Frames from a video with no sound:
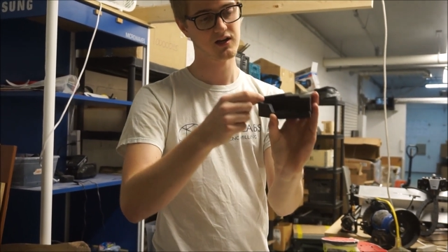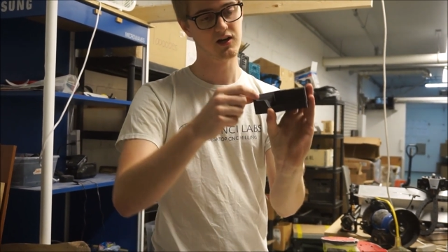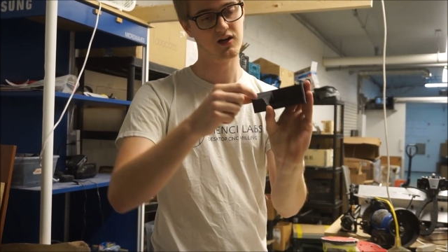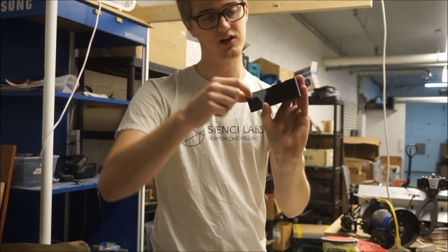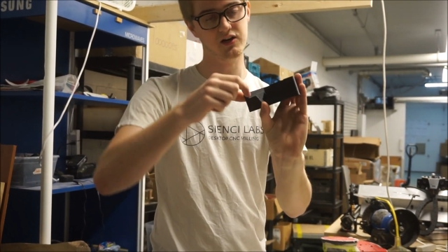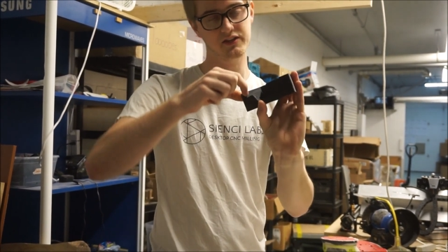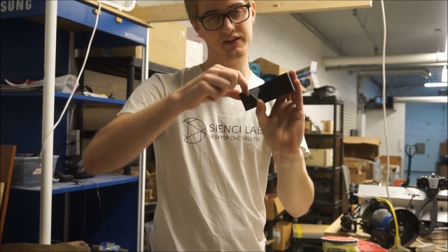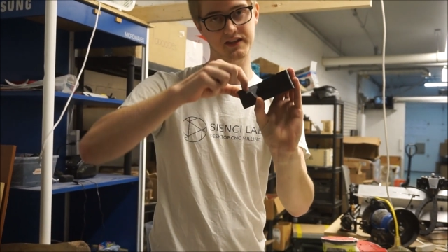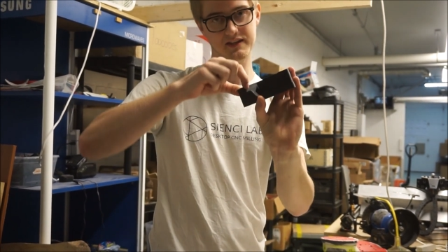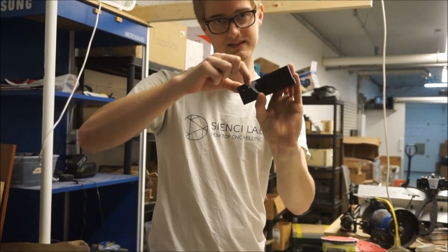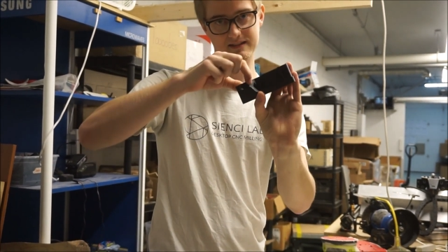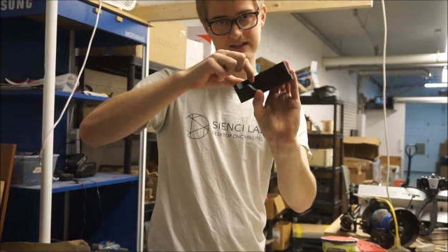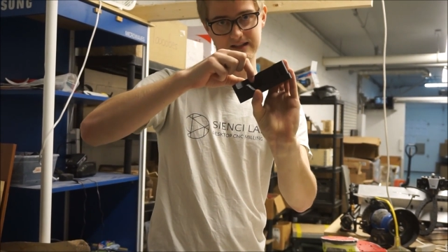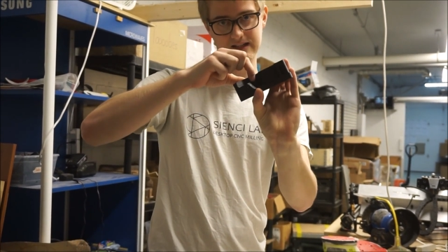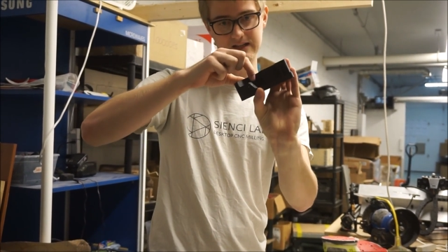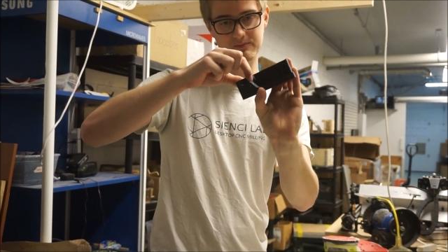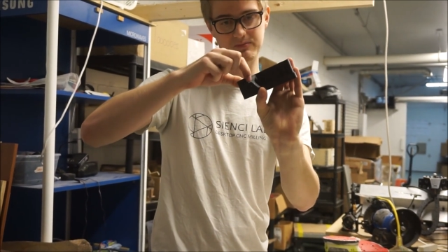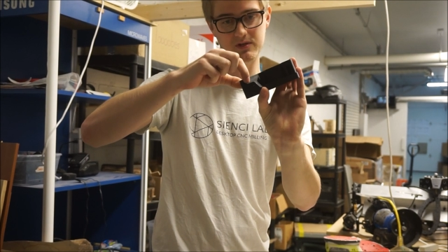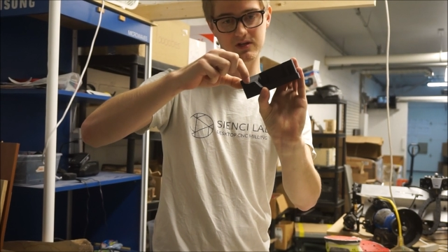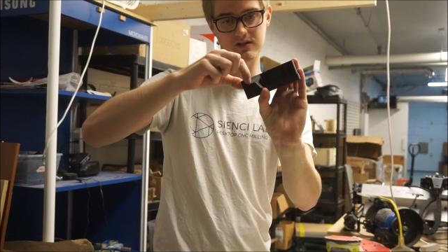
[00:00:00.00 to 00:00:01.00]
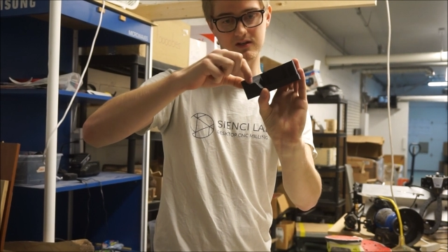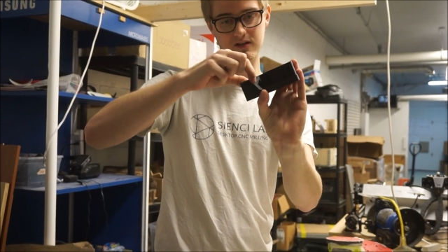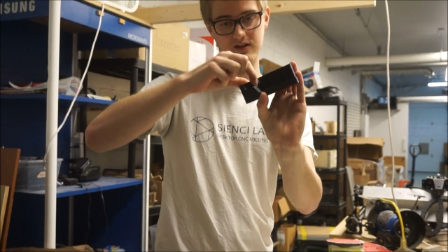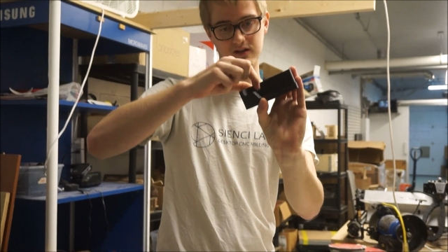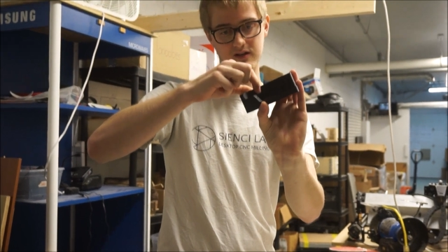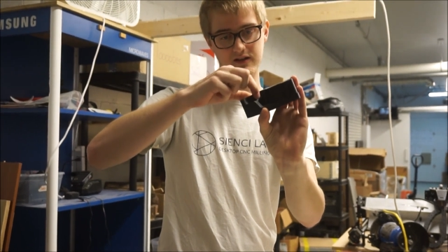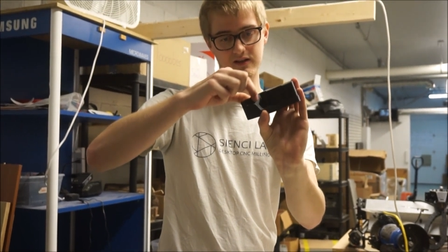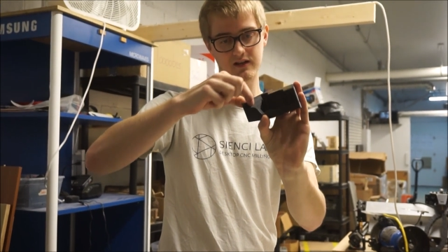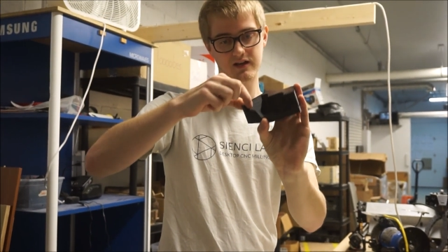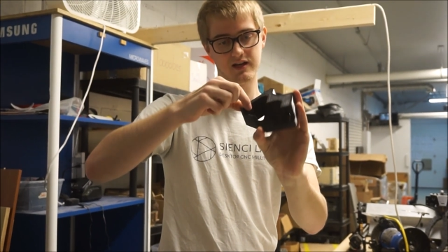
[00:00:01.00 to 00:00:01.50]
on this lip
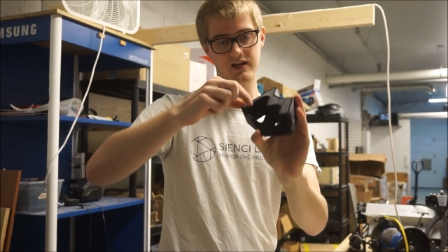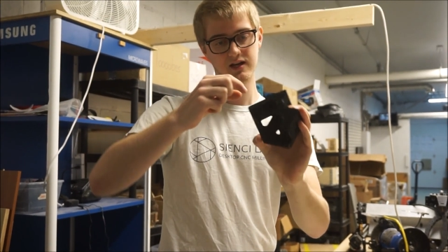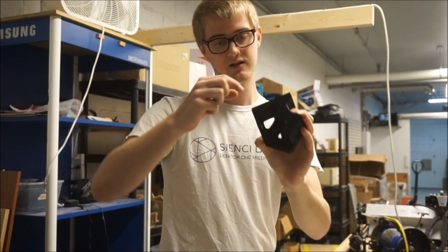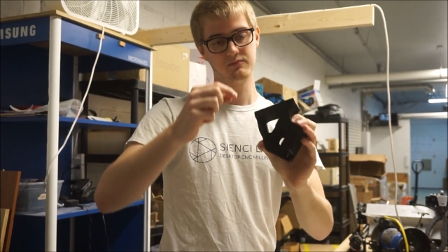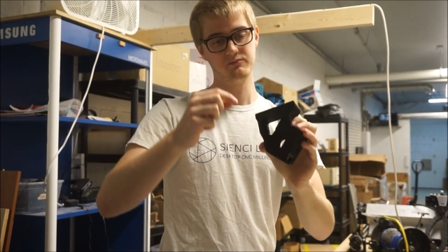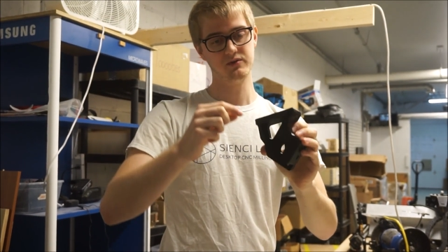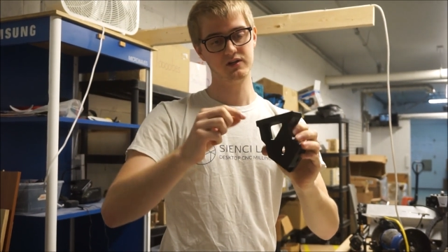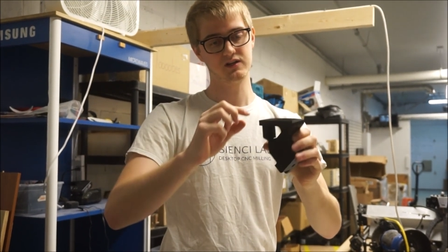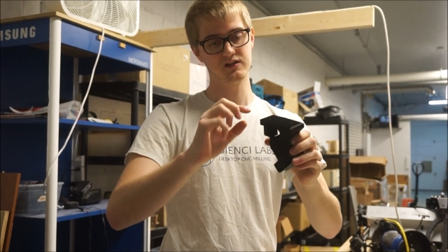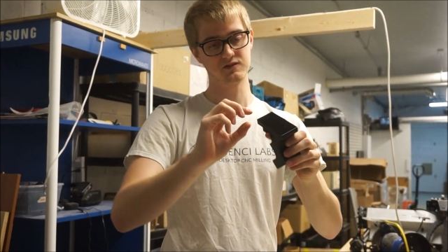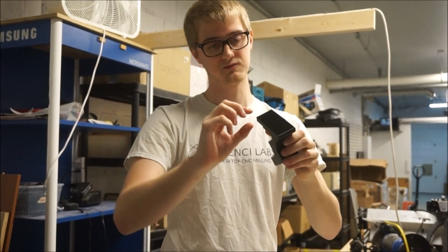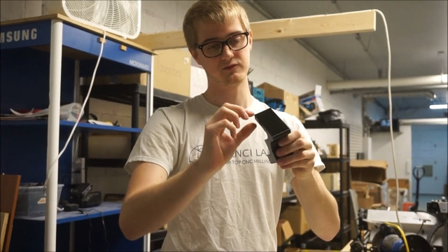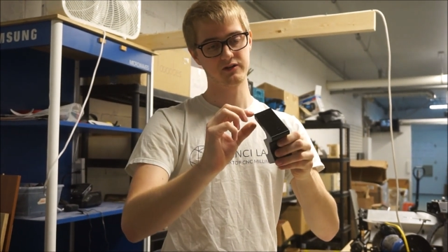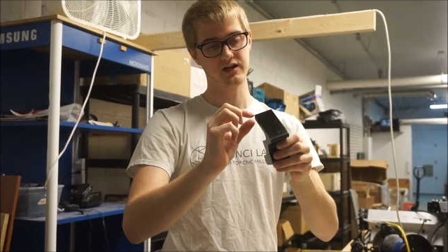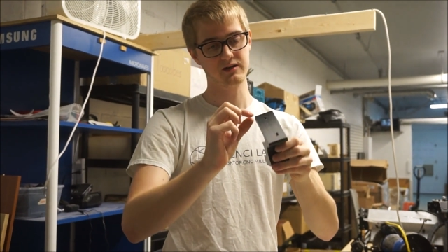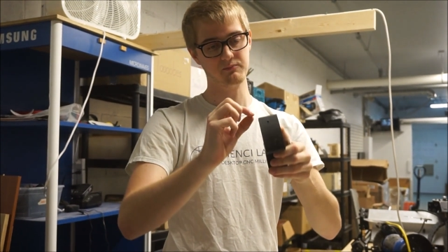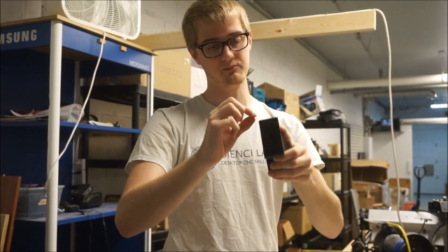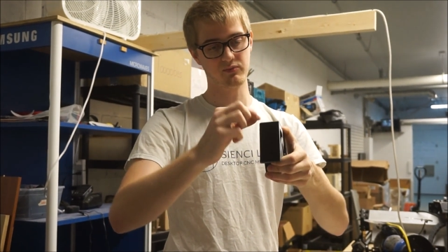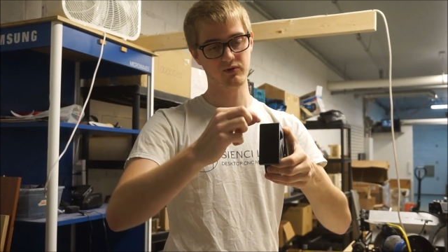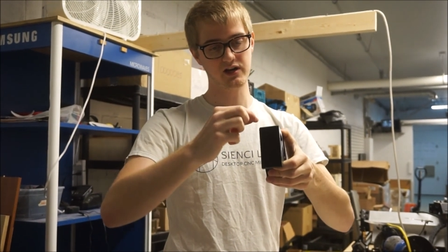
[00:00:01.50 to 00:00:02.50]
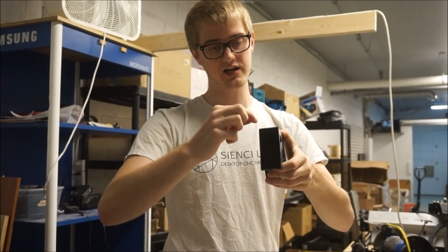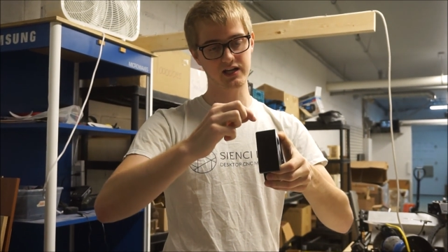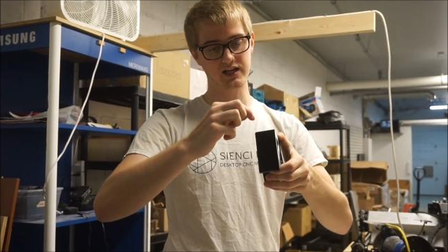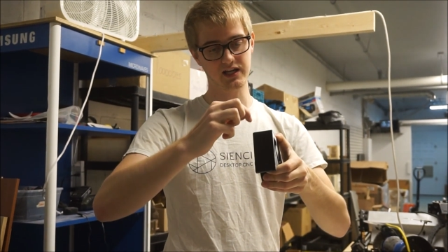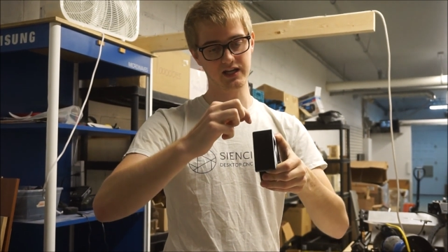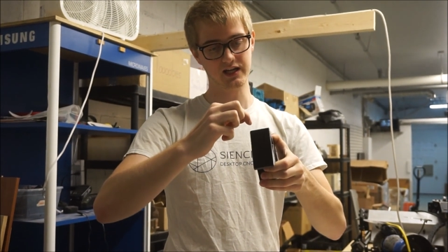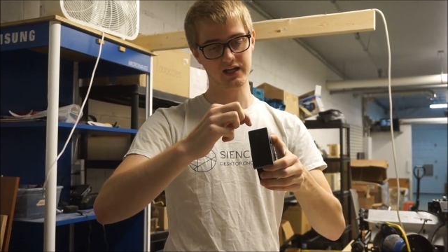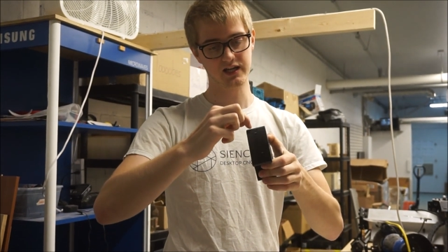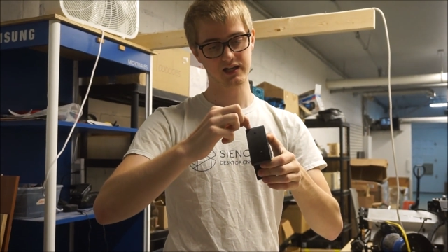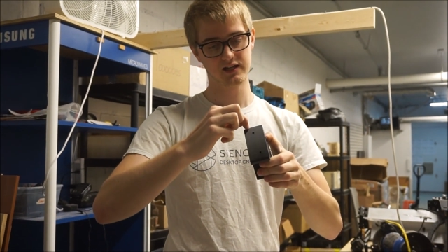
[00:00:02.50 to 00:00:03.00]
here, because when I break
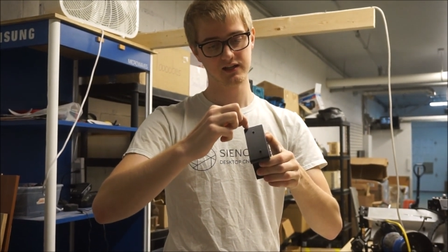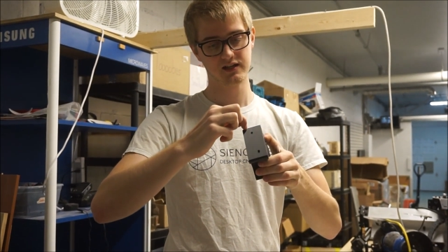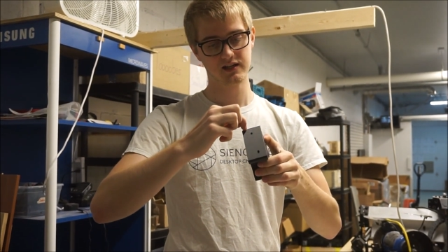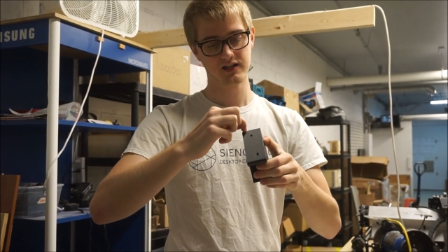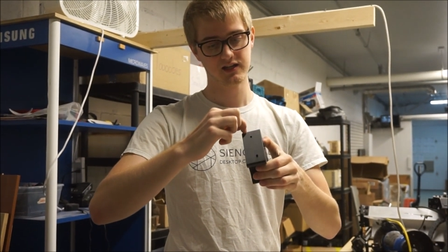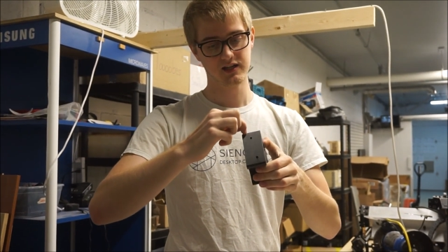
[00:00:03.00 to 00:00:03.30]
it,